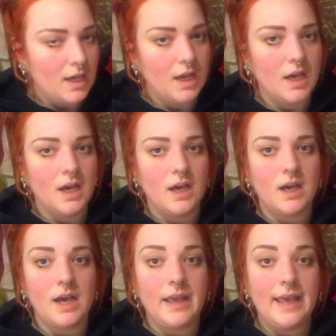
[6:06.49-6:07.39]

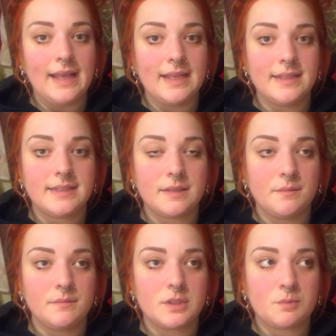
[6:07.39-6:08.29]
I had
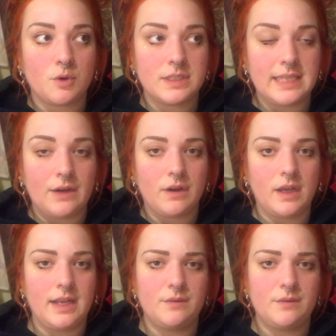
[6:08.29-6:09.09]
some sports lycra,